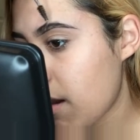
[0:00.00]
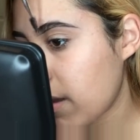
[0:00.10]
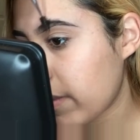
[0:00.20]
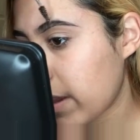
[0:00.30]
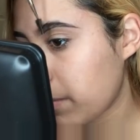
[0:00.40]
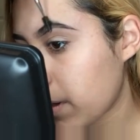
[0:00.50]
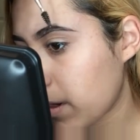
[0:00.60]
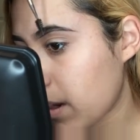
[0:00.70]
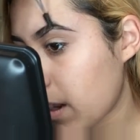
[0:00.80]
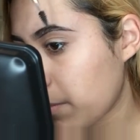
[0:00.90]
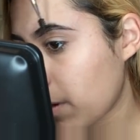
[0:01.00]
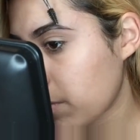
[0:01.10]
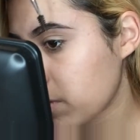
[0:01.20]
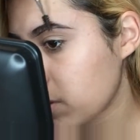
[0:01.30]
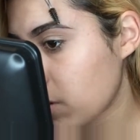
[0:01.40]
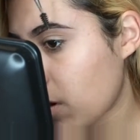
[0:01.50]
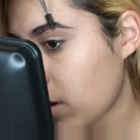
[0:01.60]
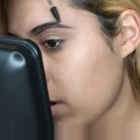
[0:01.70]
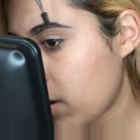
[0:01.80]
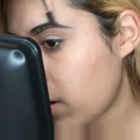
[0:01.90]
I like my eyebrows
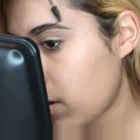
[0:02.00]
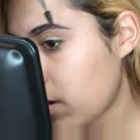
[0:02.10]
dark.